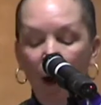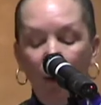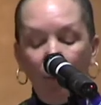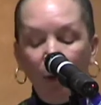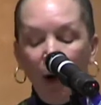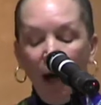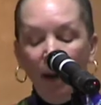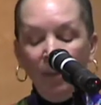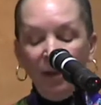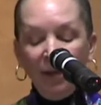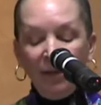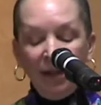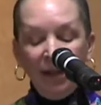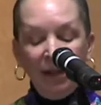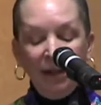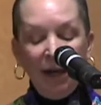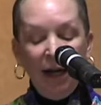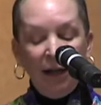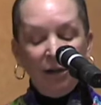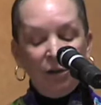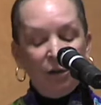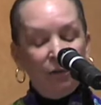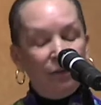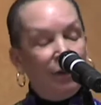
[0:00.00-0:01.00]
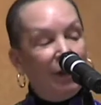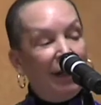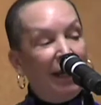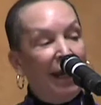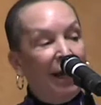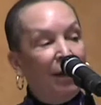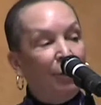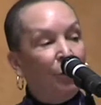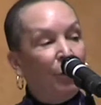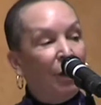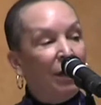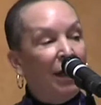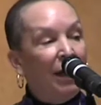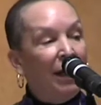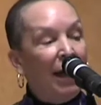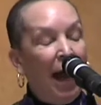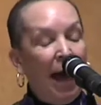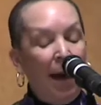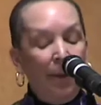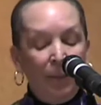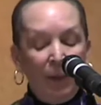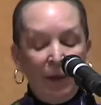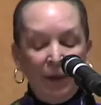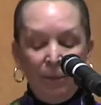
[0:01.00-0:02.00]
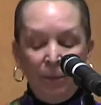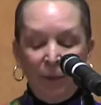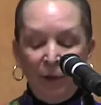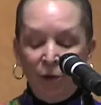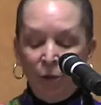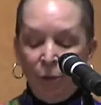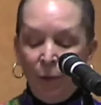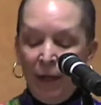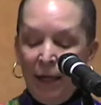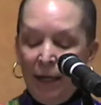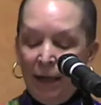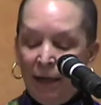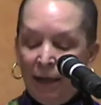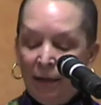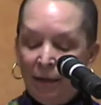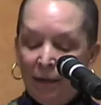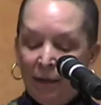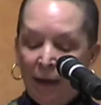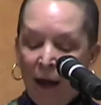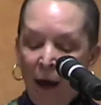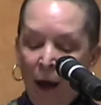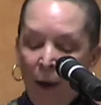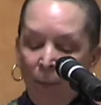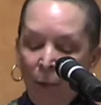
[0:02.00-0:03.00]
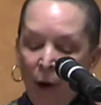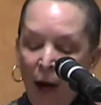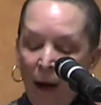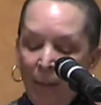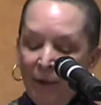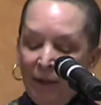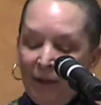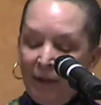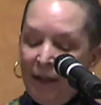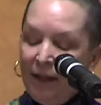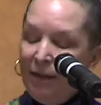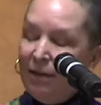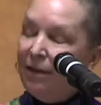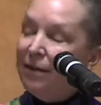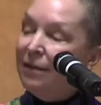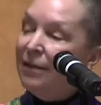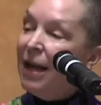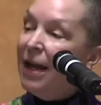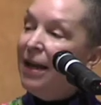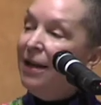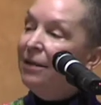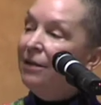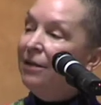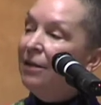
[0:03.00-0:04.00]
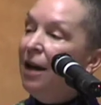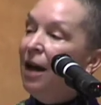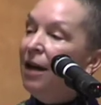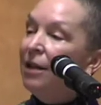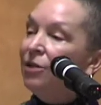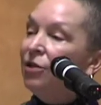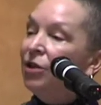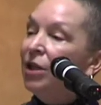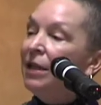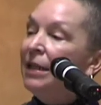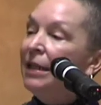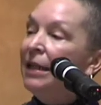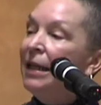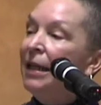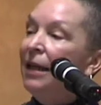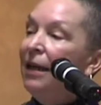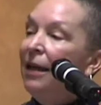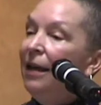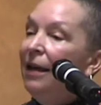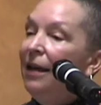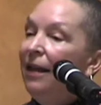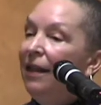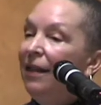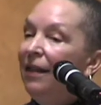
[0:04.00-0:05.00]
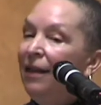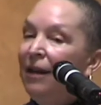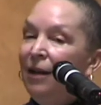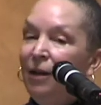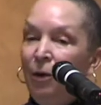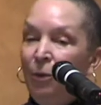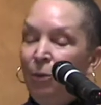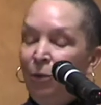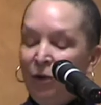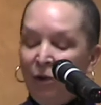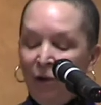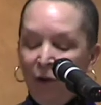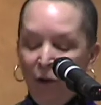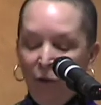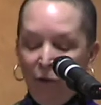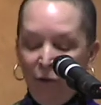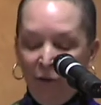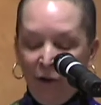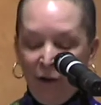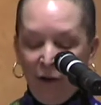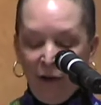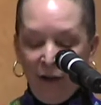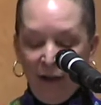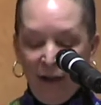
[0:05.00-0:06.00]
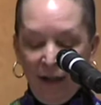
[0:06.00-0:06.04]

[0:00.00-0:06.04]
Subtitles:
promising not to forget what had happened between us, promising to stay in touch, and then it was over.